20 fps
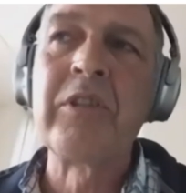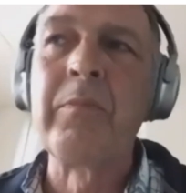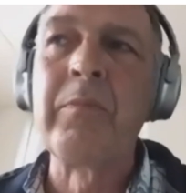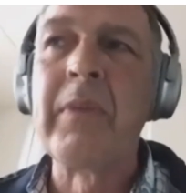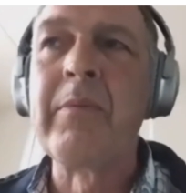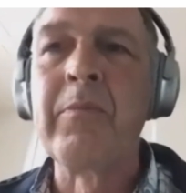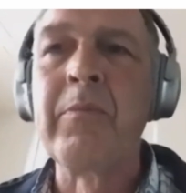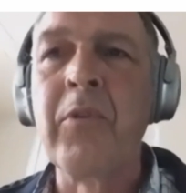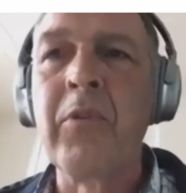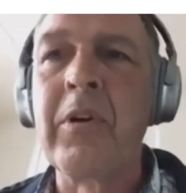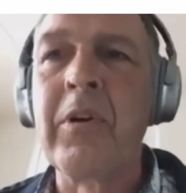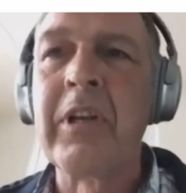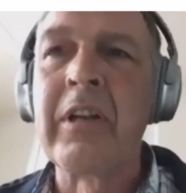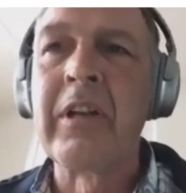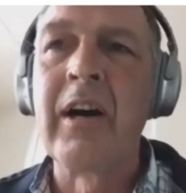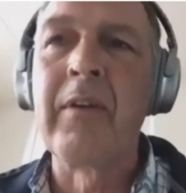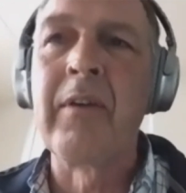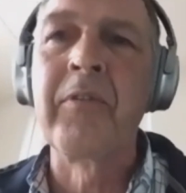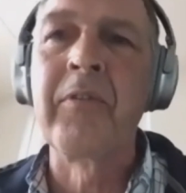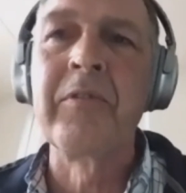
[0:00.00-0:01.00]
maybe more
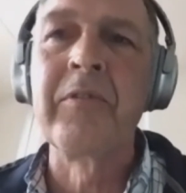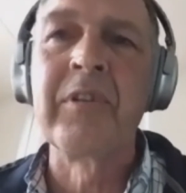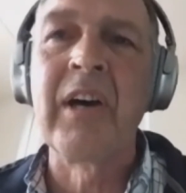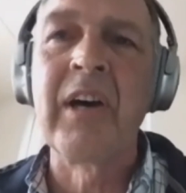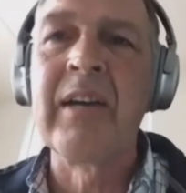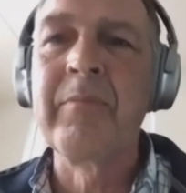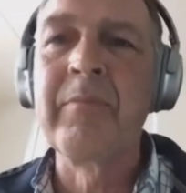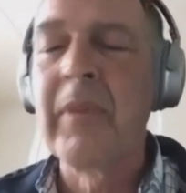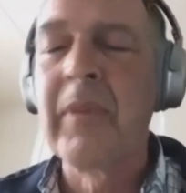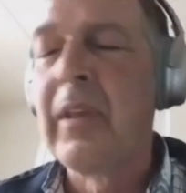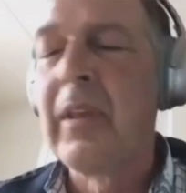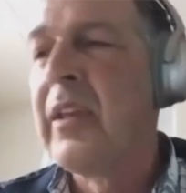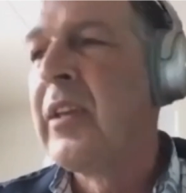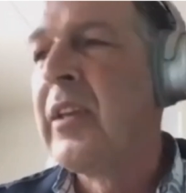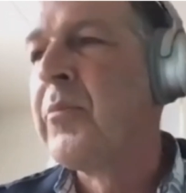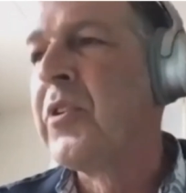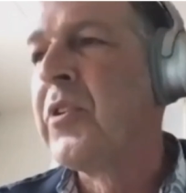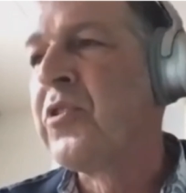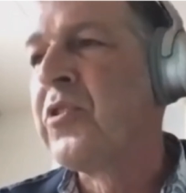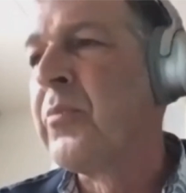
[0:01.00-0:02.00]
than half the time.
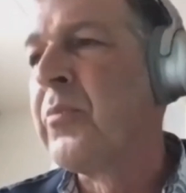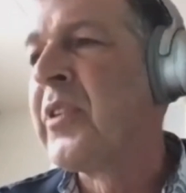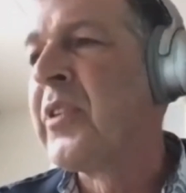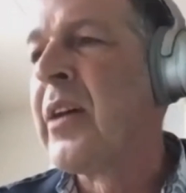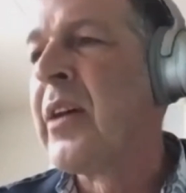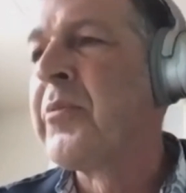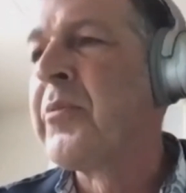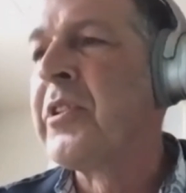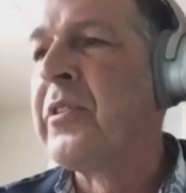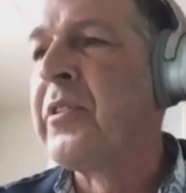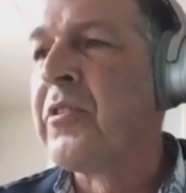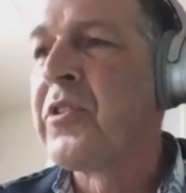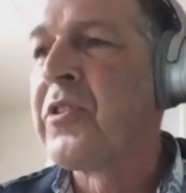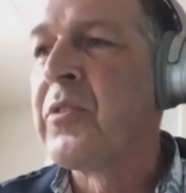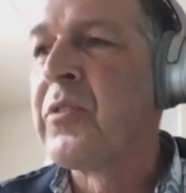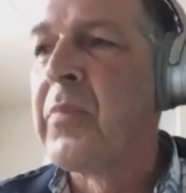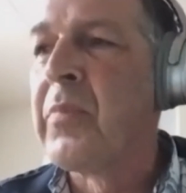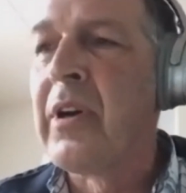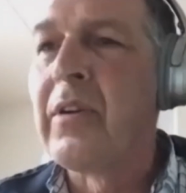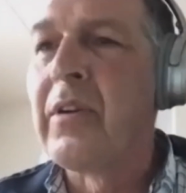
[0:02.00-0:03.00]
But sometimes it
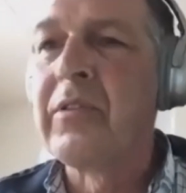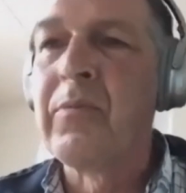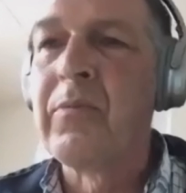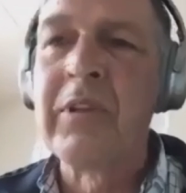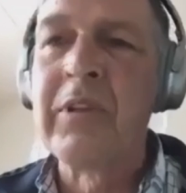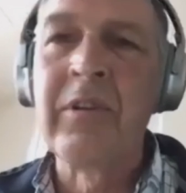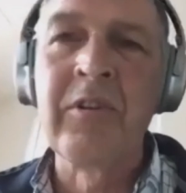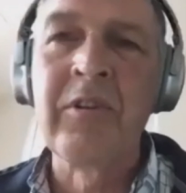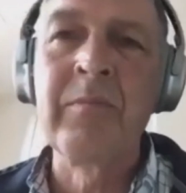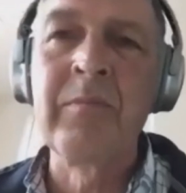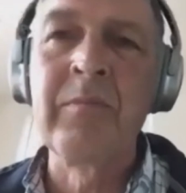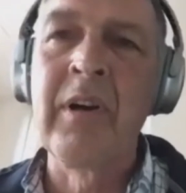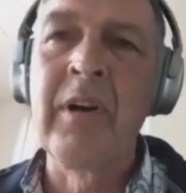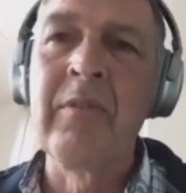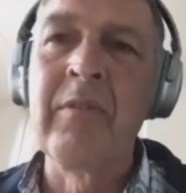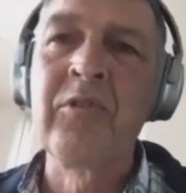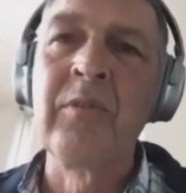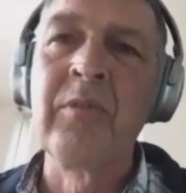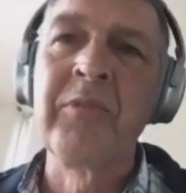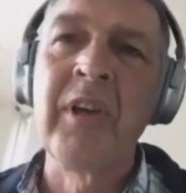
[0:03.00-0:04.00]
doesn't blow, the wind doesn't
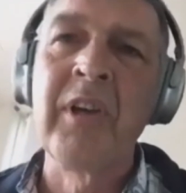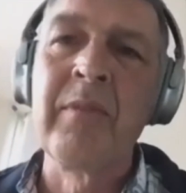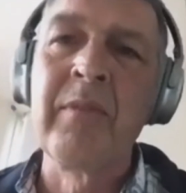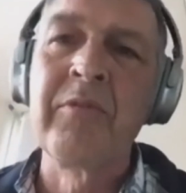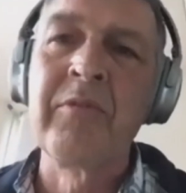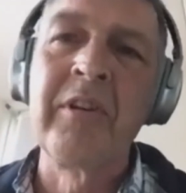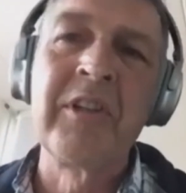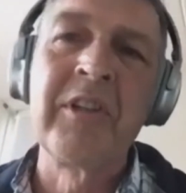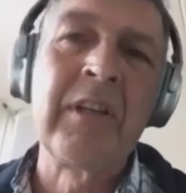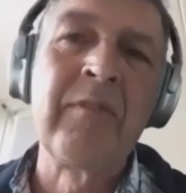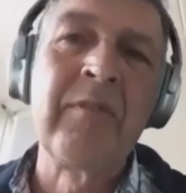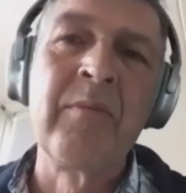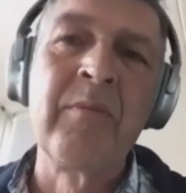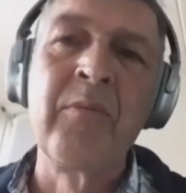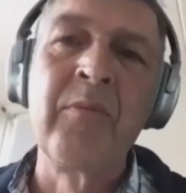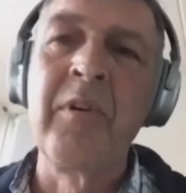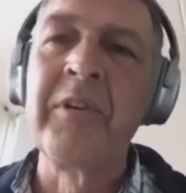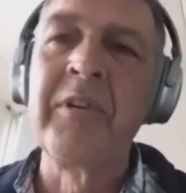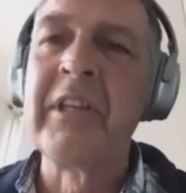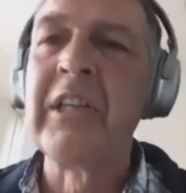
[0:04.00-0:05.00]
blow. Sometimes there is
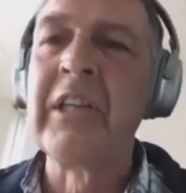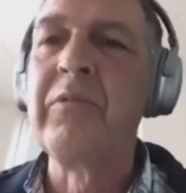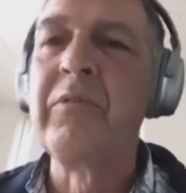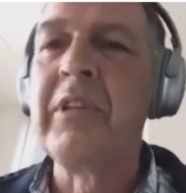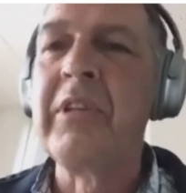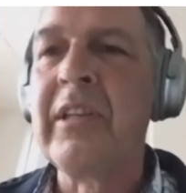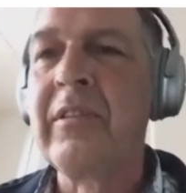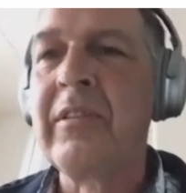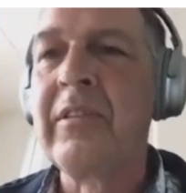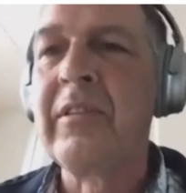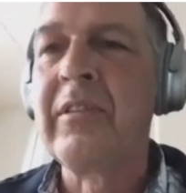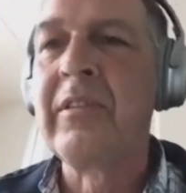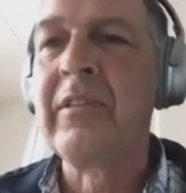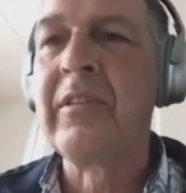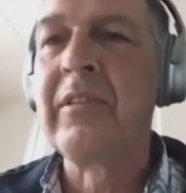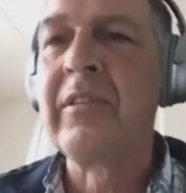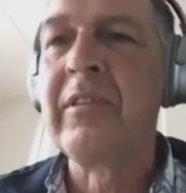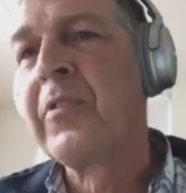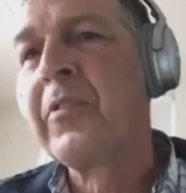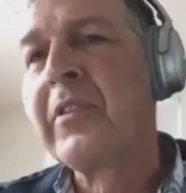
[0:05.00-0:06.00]
even more than you need.
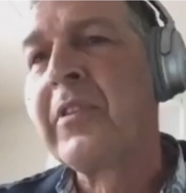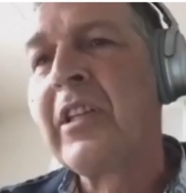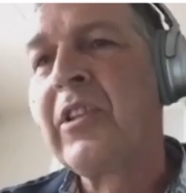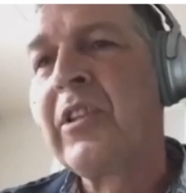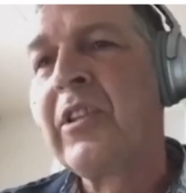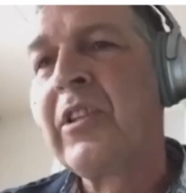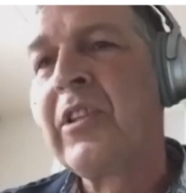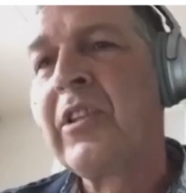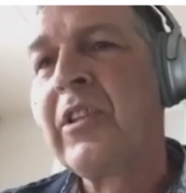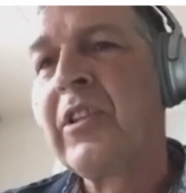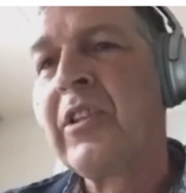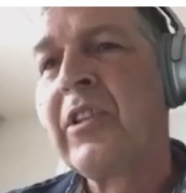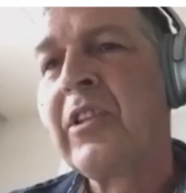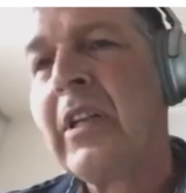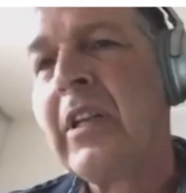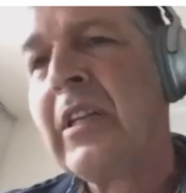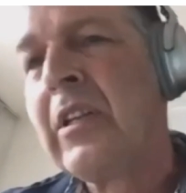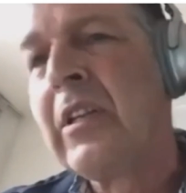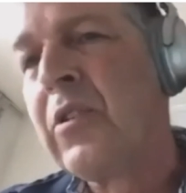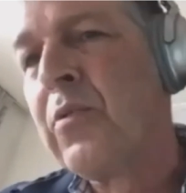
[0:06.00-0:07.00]
And for that, you can
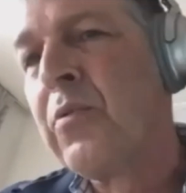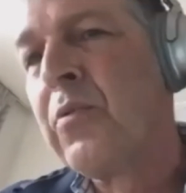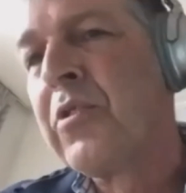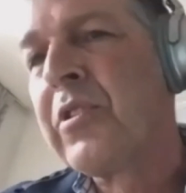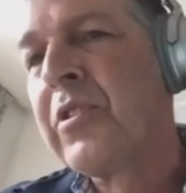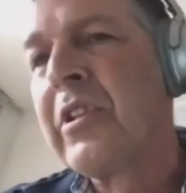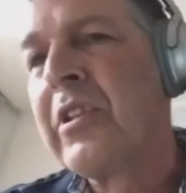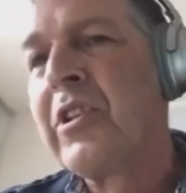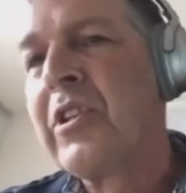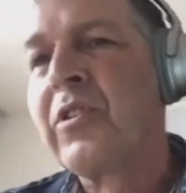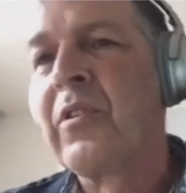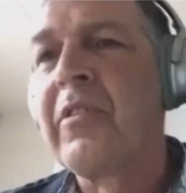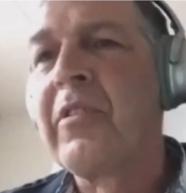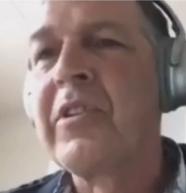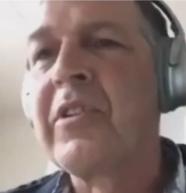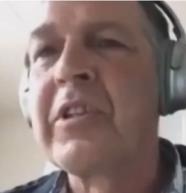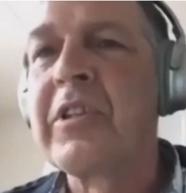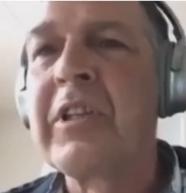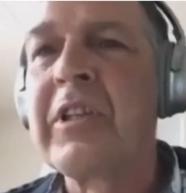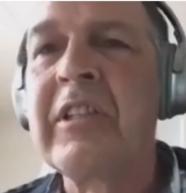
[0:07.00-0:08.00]
really use the
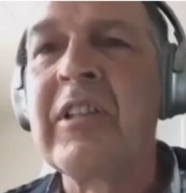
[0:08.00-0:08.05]
storage as